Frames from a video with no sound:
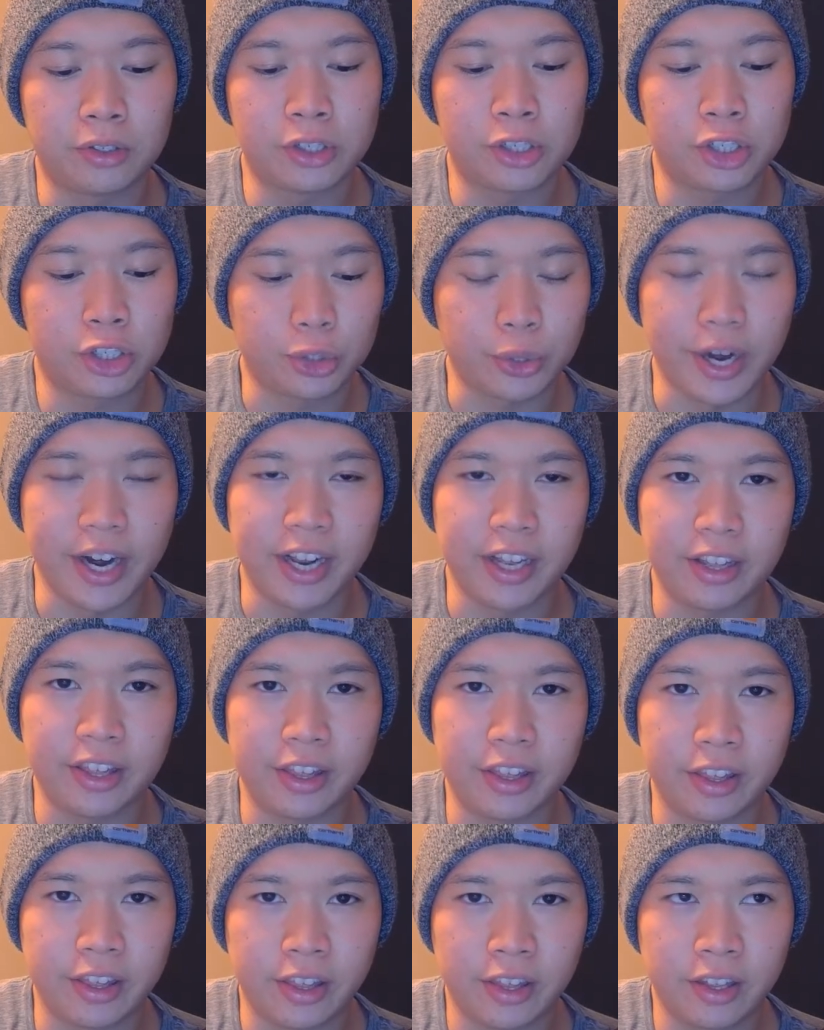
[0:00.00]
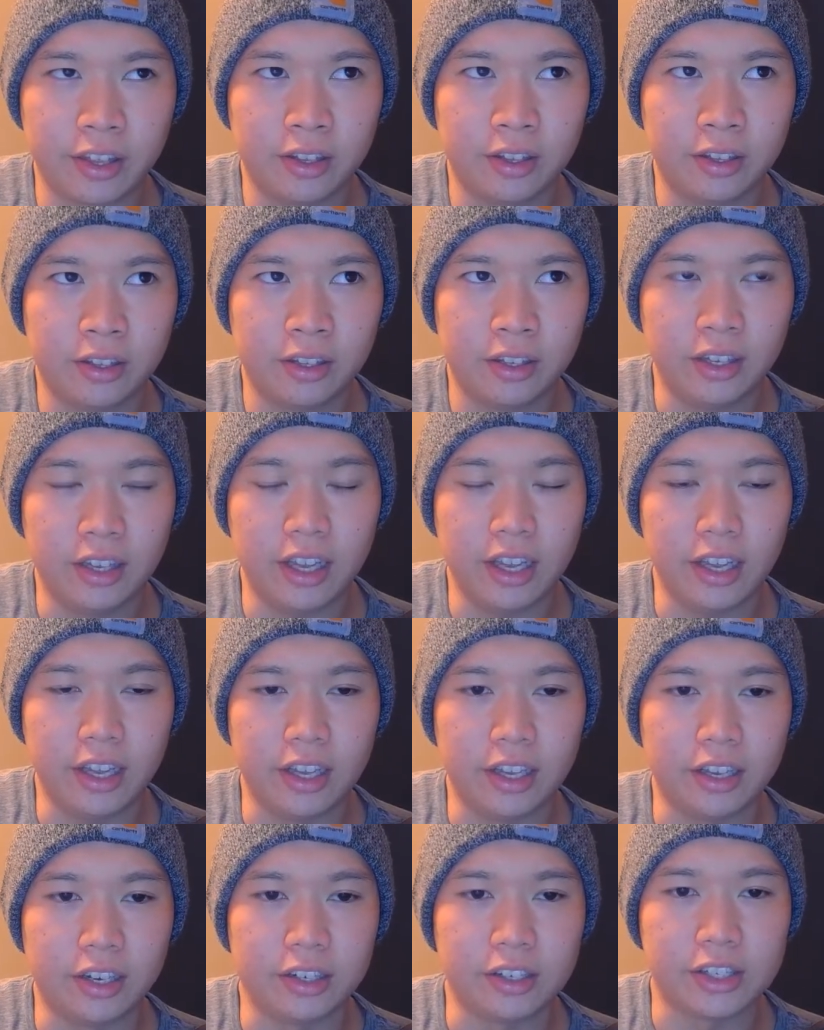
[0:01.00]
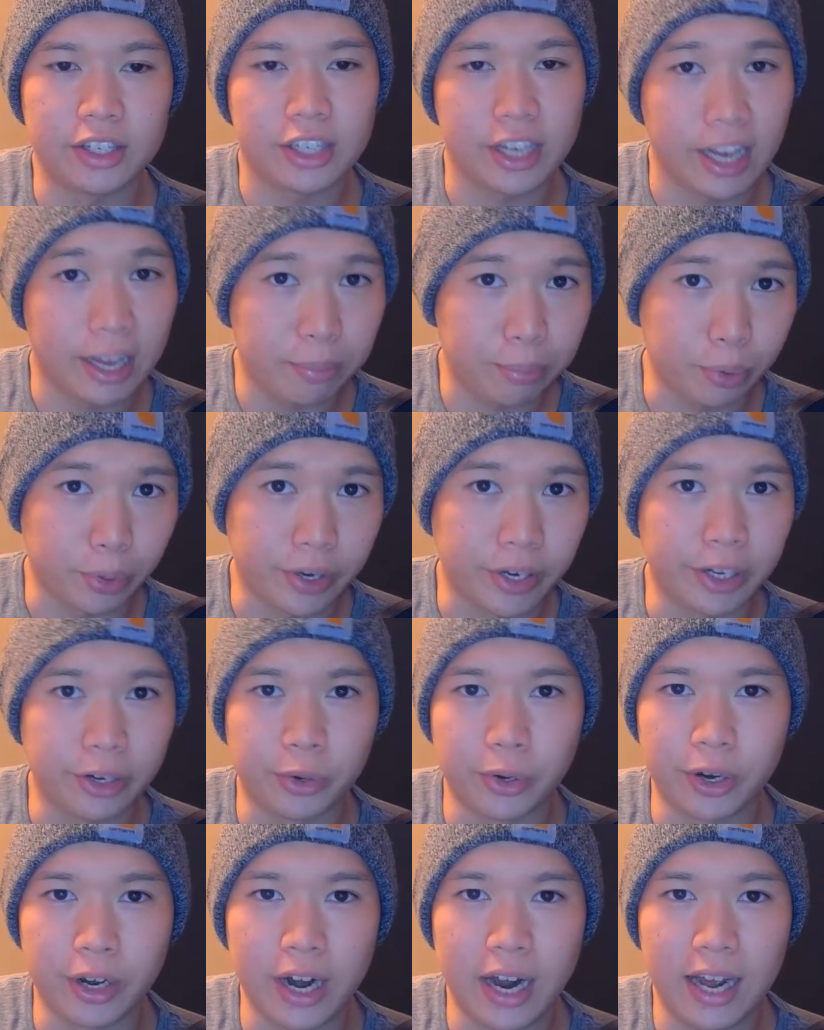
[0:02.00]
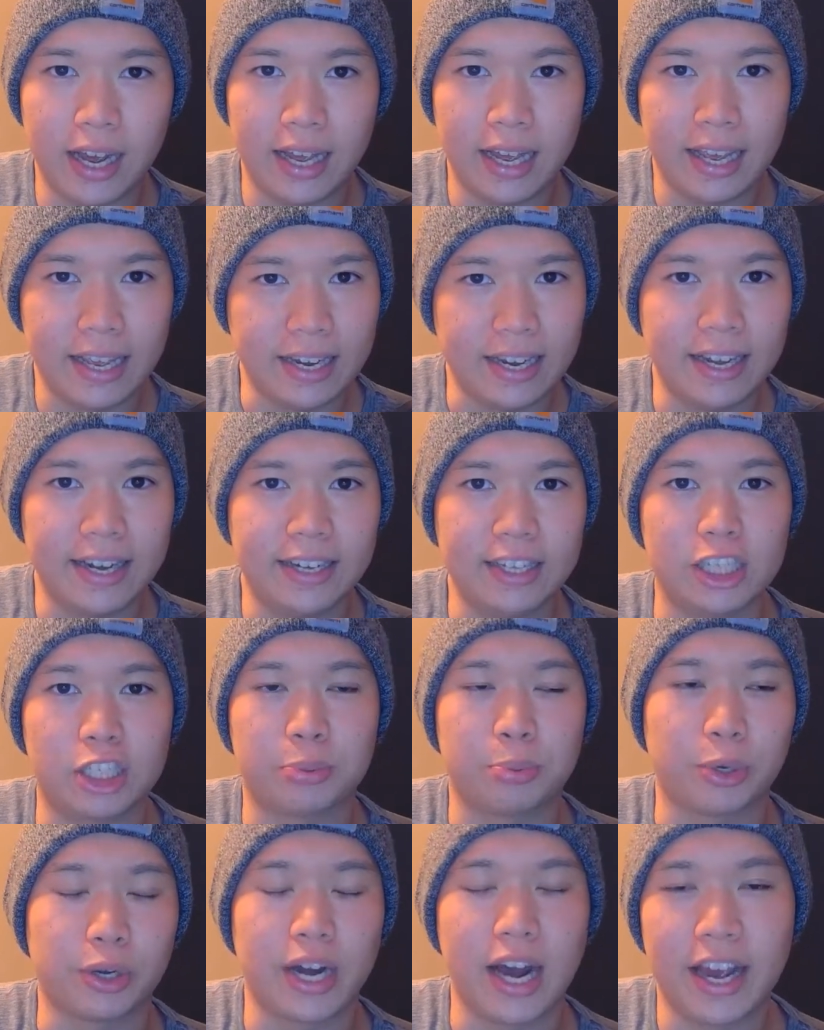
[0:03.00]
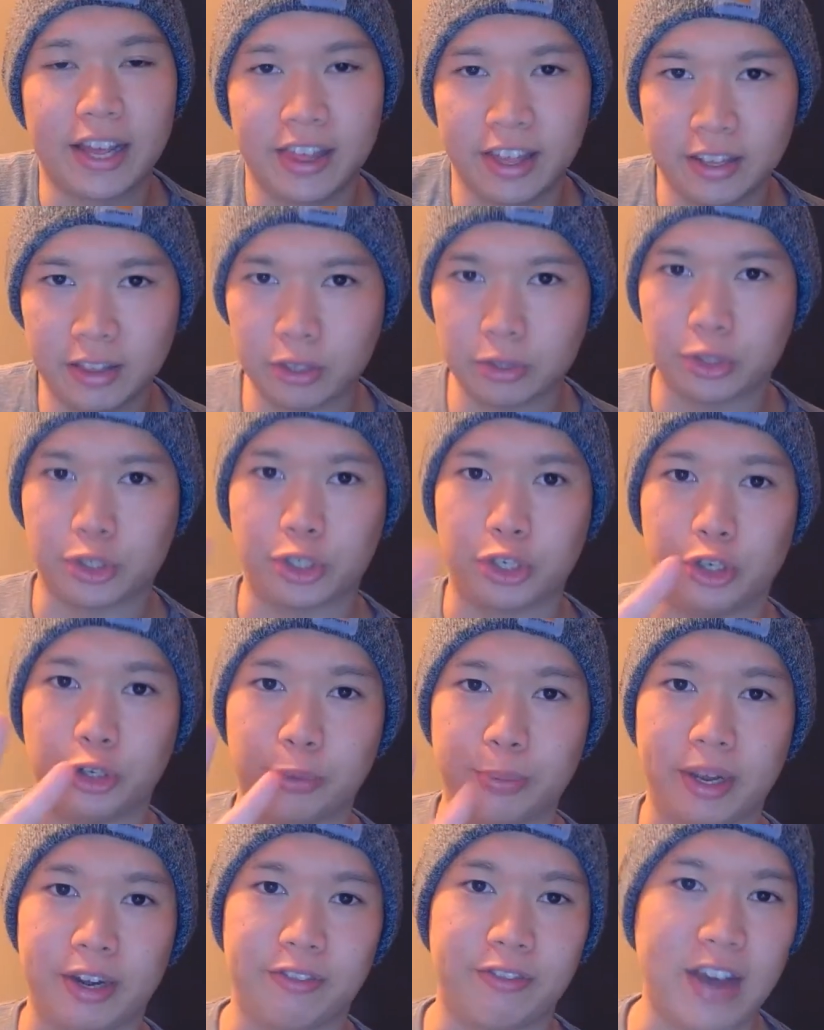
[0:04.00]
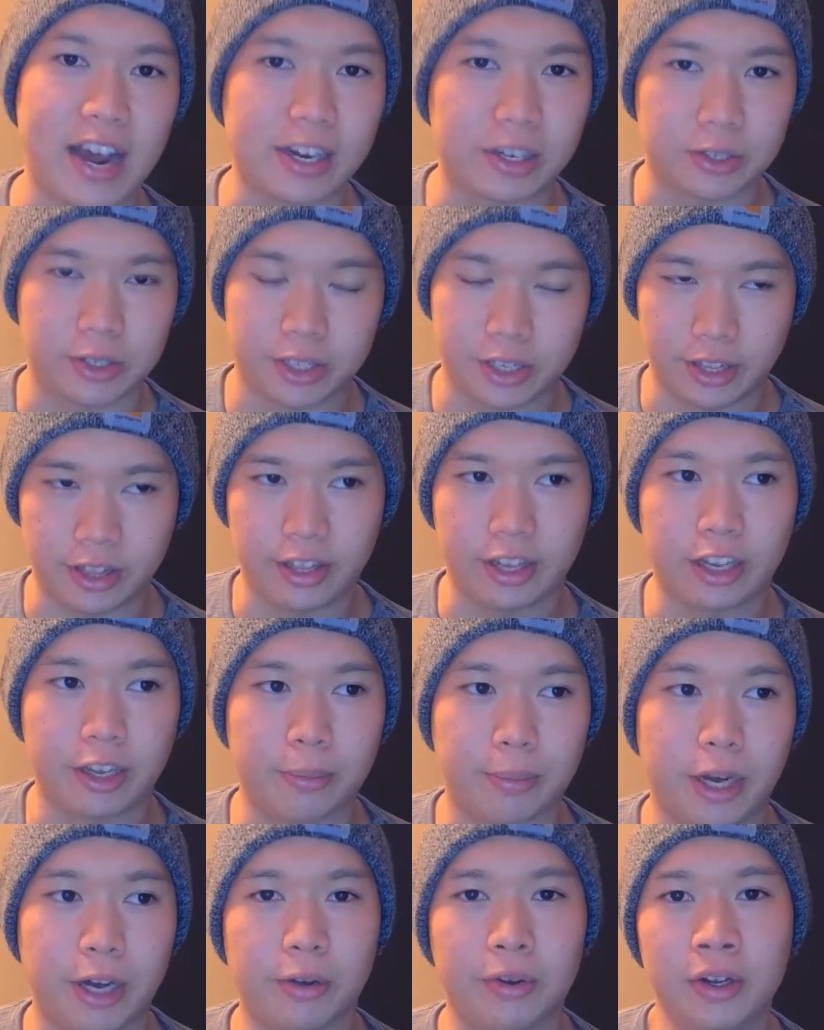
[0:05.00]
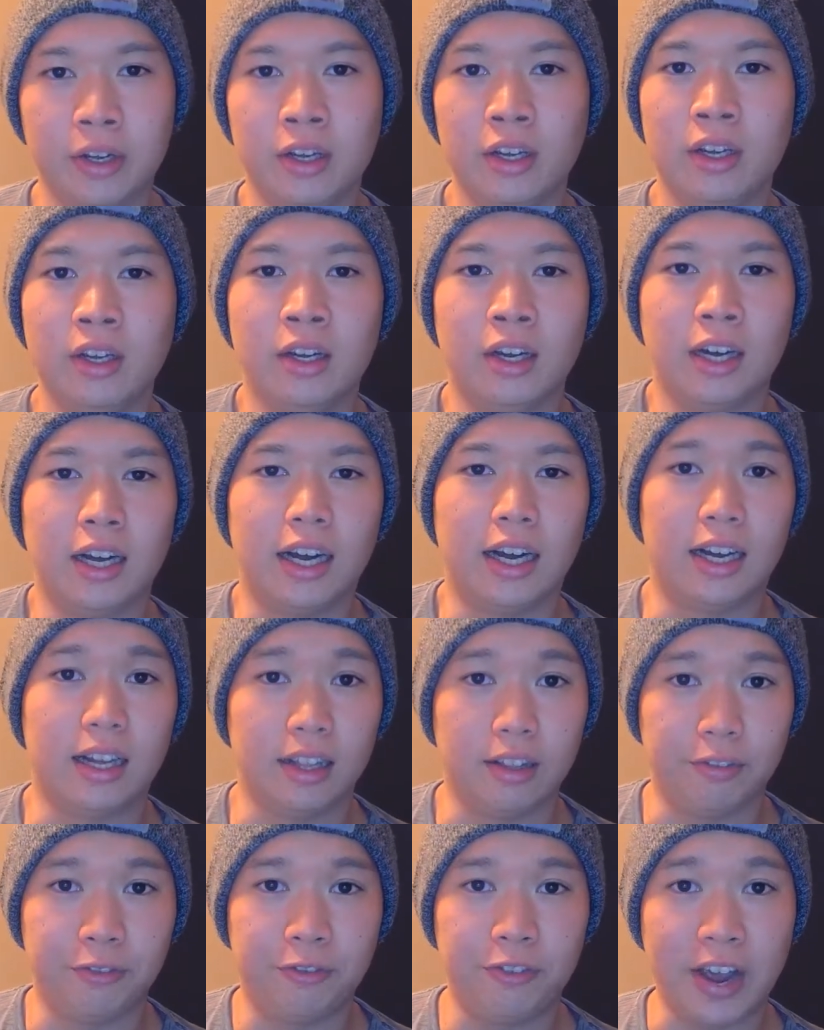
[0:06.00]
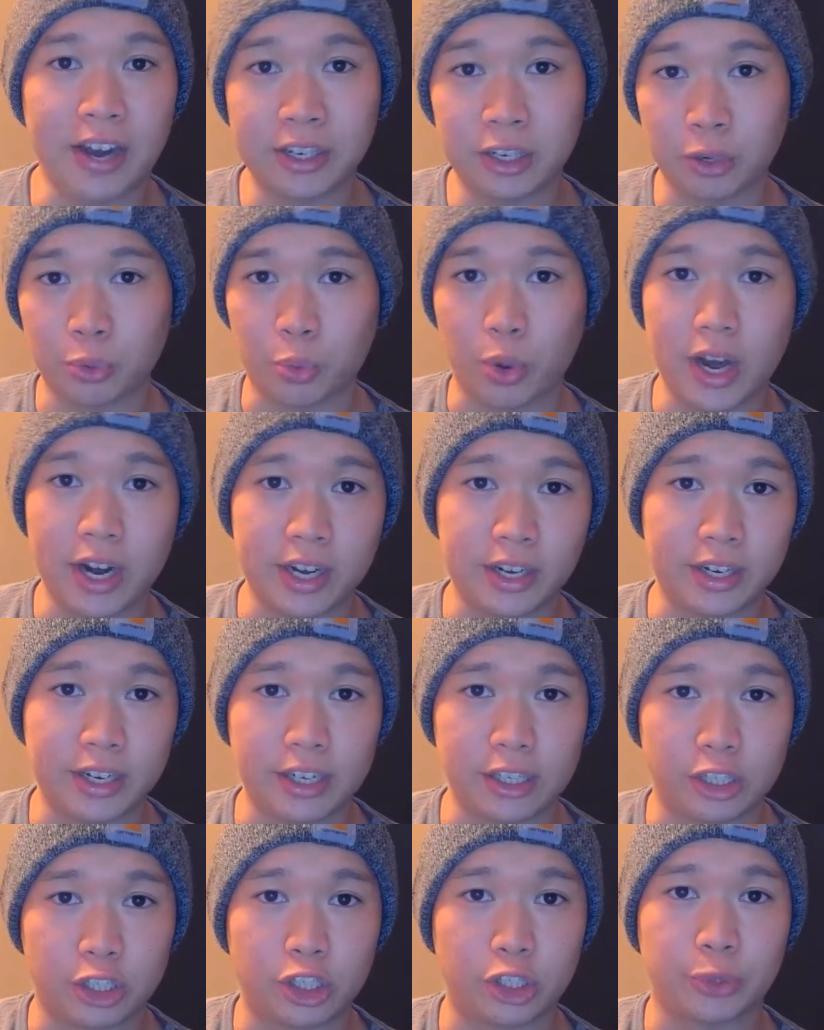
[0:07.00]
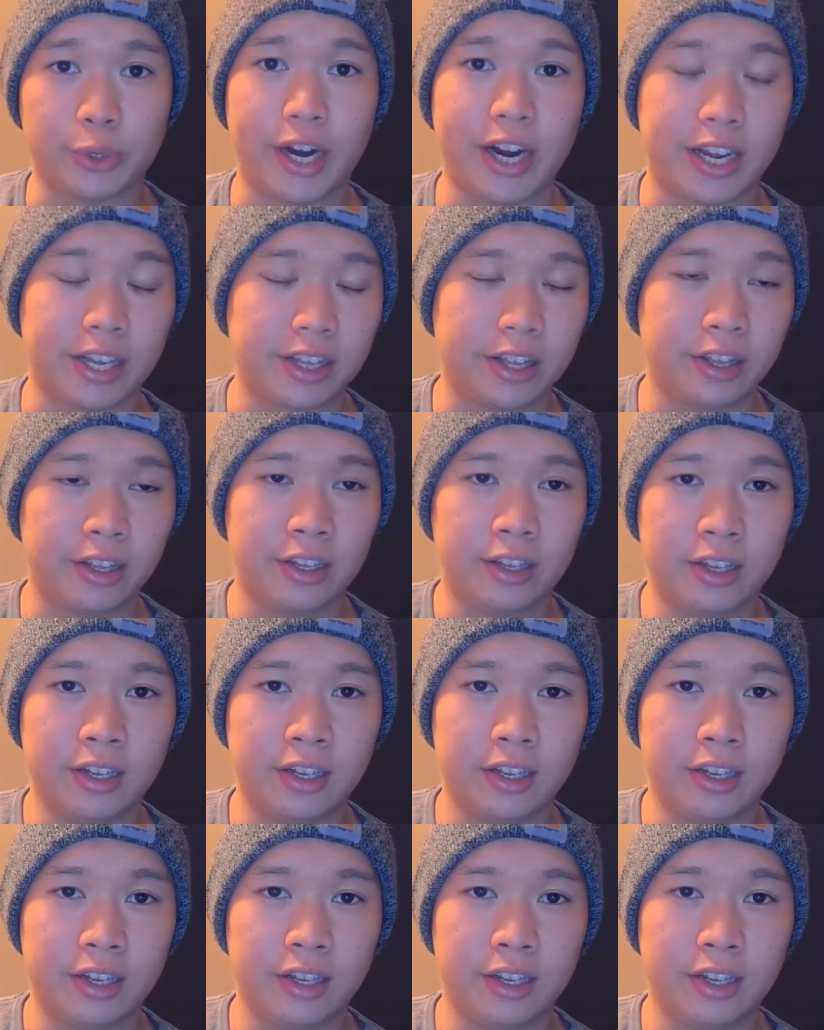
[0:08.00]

strength in skateboarding or in any sport, I think there's two main factors to think about. Factor one is strength,